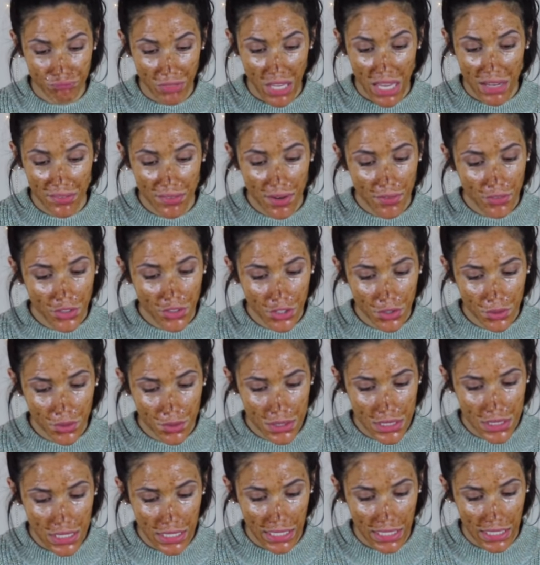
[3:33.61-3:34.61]
I've never
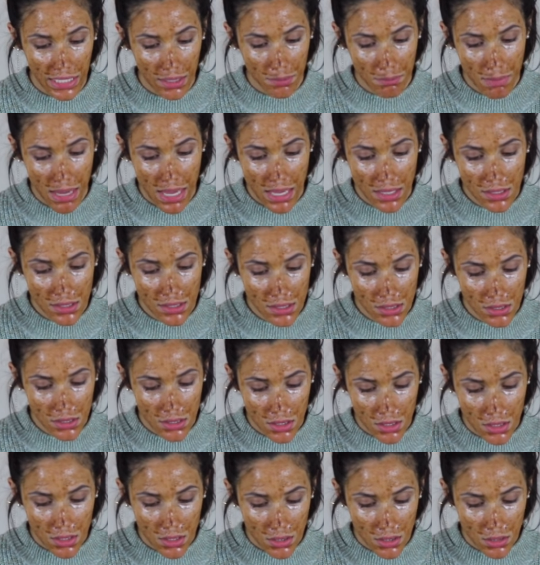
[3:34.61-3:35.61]
used a hand mask,
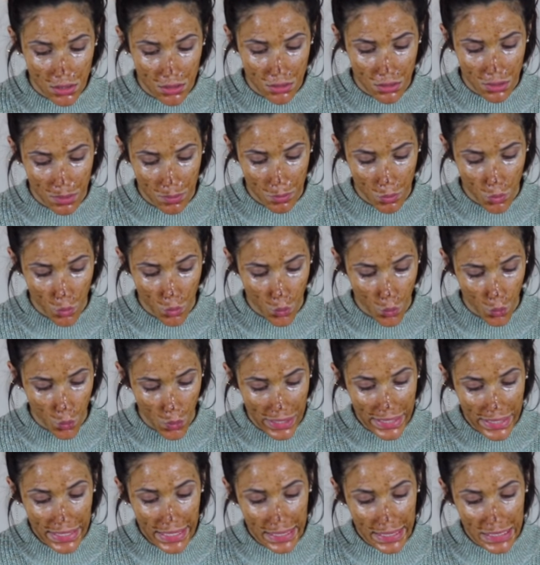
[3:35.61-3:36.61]
so I'm
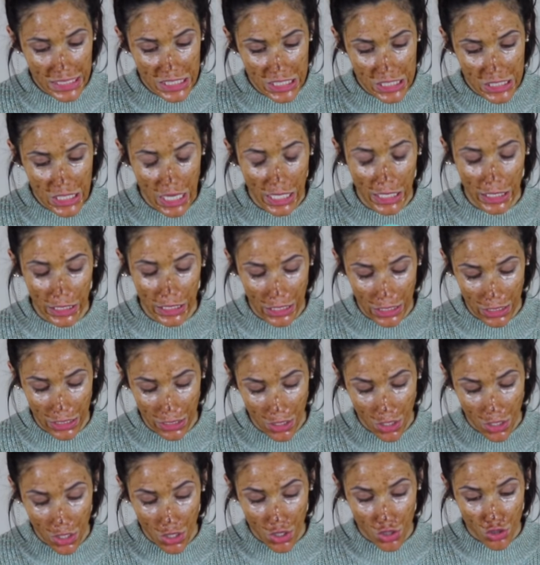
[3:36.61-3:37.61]
quite
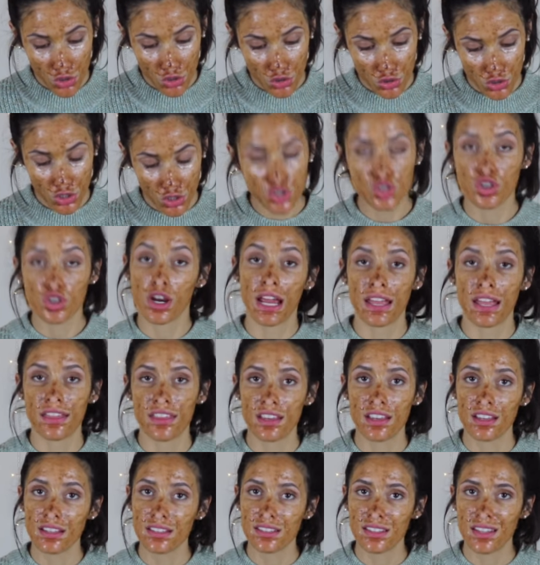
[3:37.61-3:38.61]
excited to try
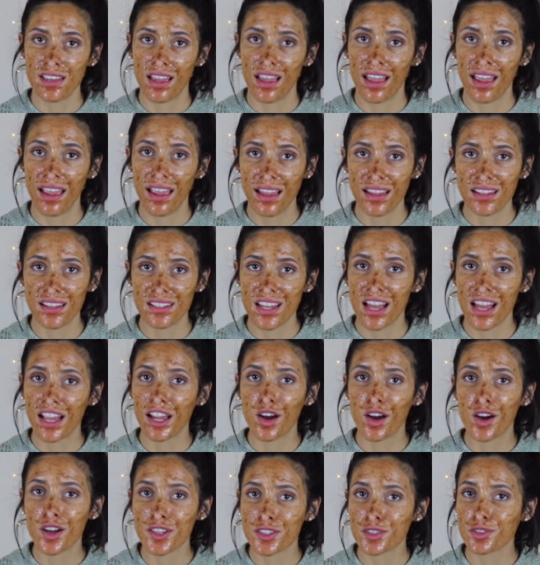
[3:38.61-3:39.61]
this. And I
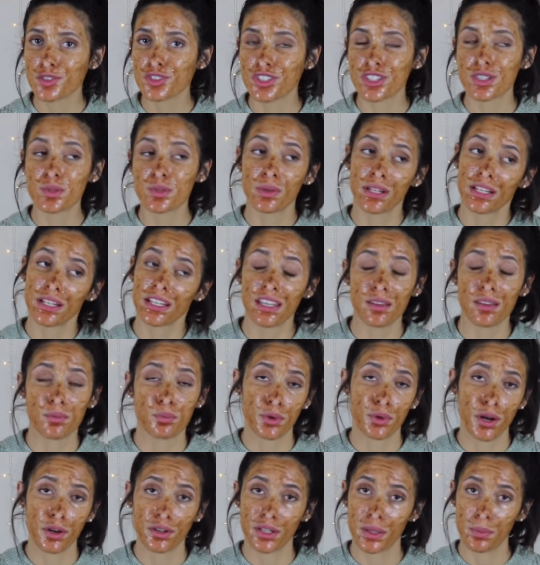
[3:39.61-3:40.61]
also just want to give
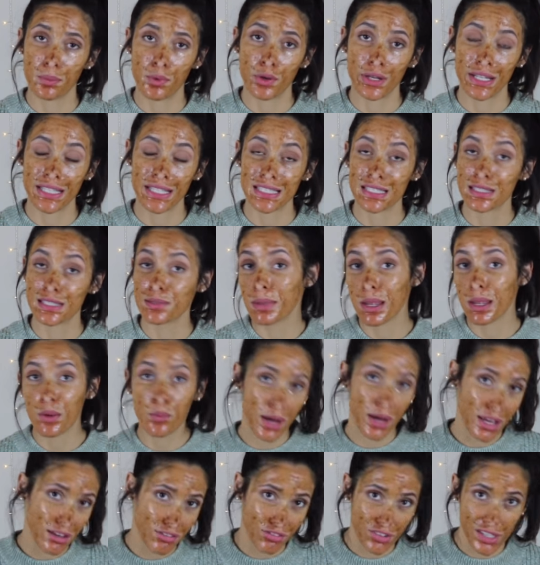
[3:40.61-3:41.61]
brownie points to my
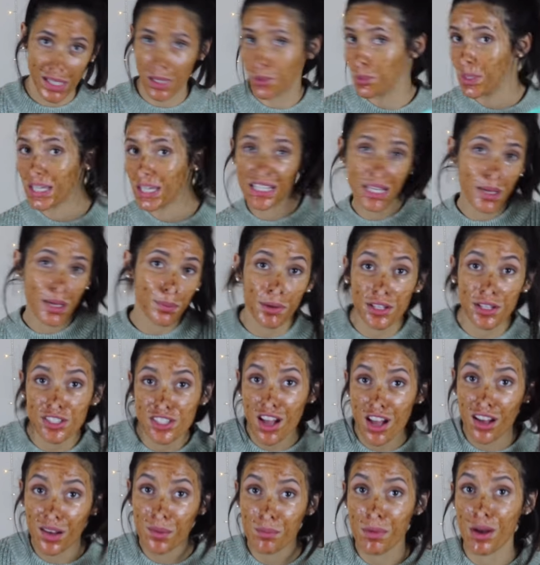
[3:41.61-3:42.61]
wifey, who I keep on
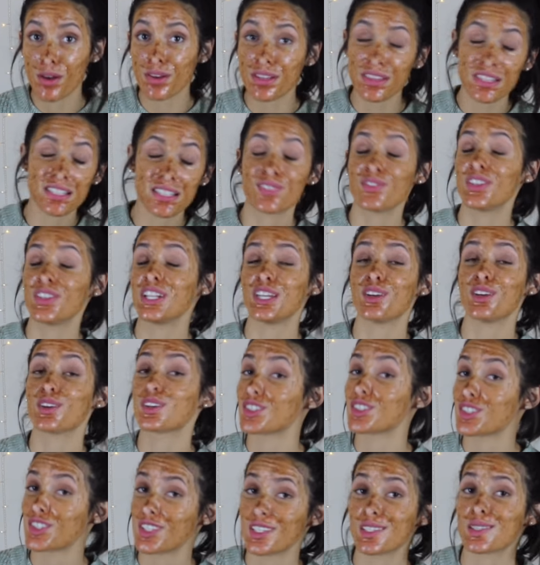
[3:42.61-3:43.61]
talking about in this video
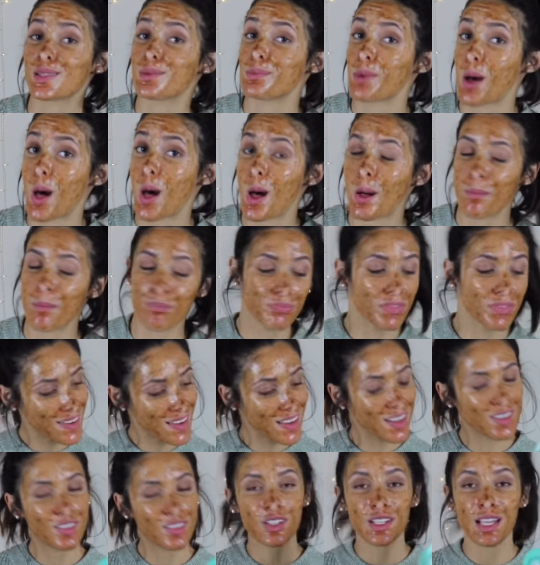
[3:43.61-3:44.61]
because she's the bomb,
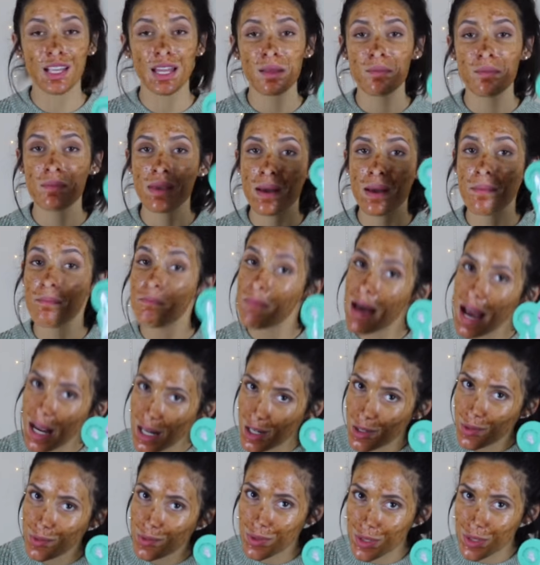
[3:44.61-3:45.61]
for getting me a
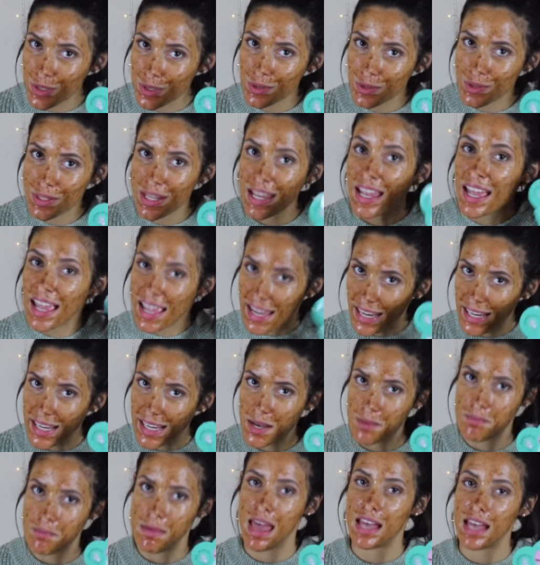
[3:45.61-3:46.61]
macaroon
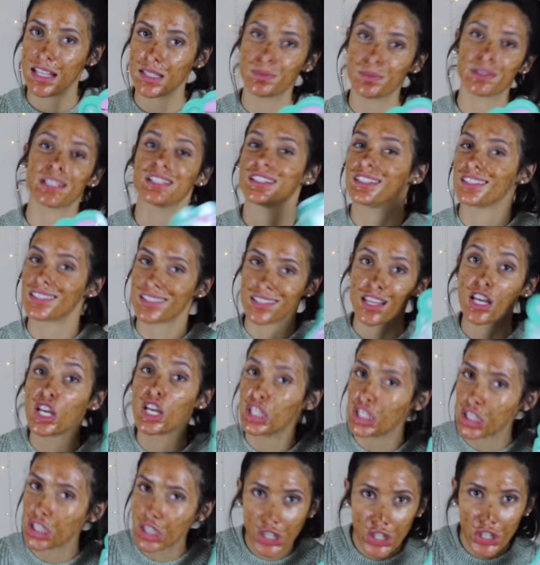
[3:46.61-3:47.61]
hand mask because
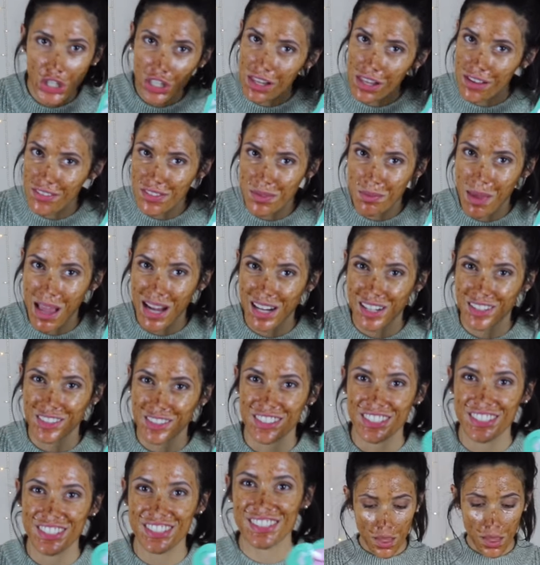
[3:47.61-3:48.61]
your girl loves
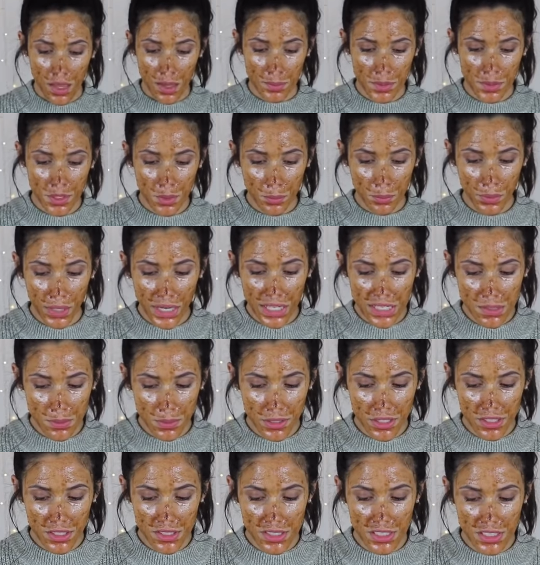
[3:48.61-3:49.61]
macaroons. I'm surprised
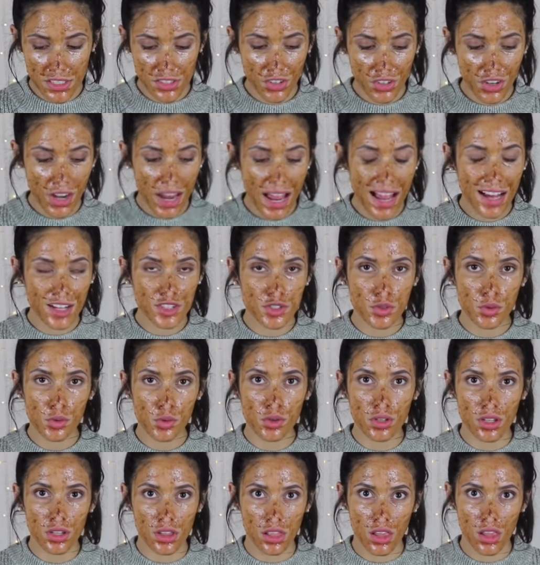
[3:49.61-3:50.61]
because these are
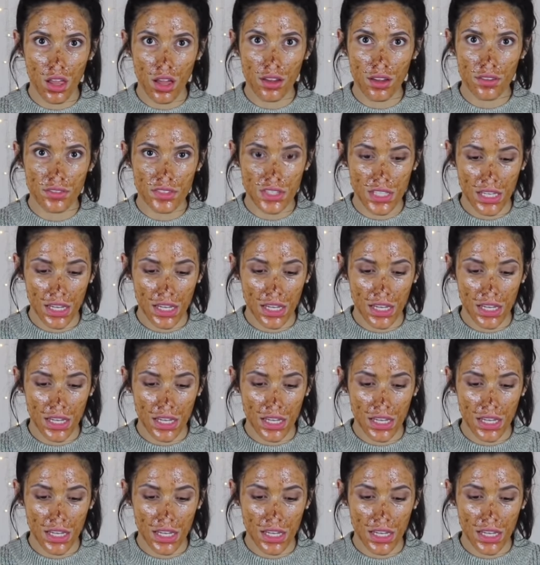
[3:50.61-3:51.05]
actual gloves.